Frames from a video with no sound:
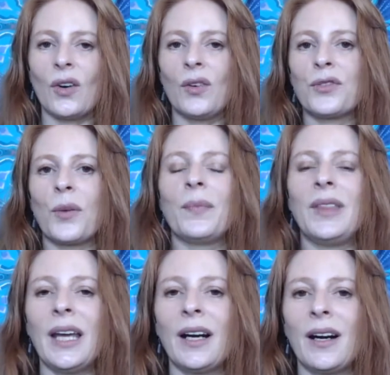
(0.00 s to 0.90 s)
from
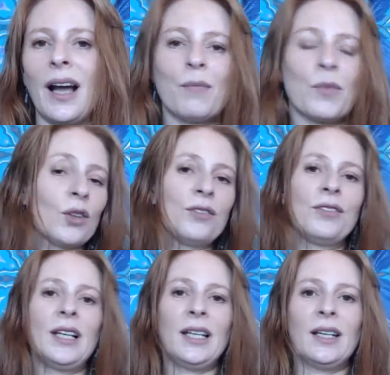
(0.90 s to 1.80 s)
there I'm not
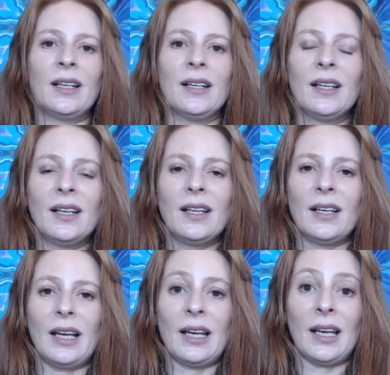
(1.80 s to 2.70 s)
feeling
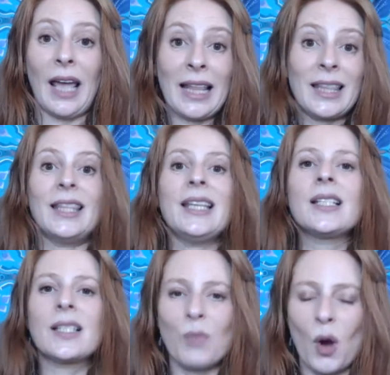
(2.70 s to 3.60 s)
at
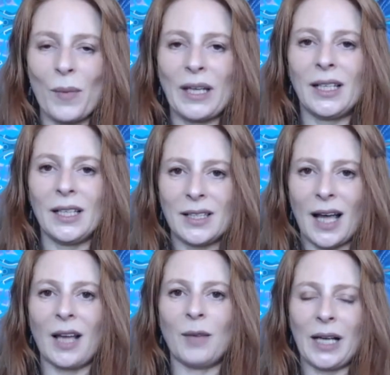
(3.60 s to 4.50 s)
this moment in
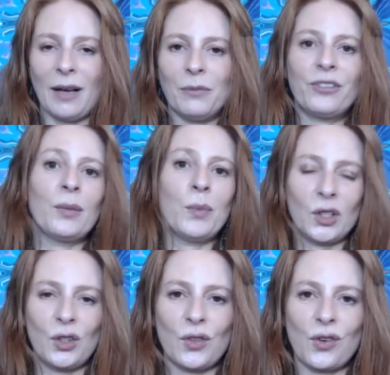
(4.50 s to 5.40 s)
time comfortable
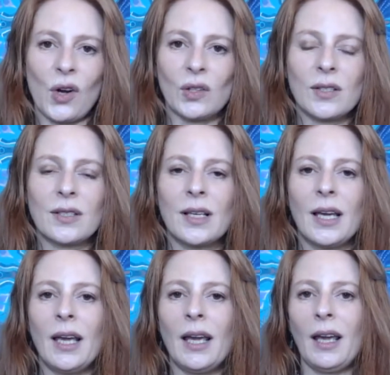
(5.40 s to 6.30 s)
to cross.
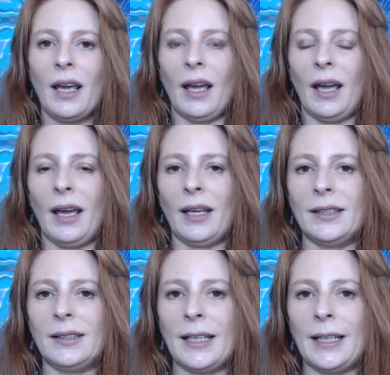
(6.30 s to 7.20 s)
And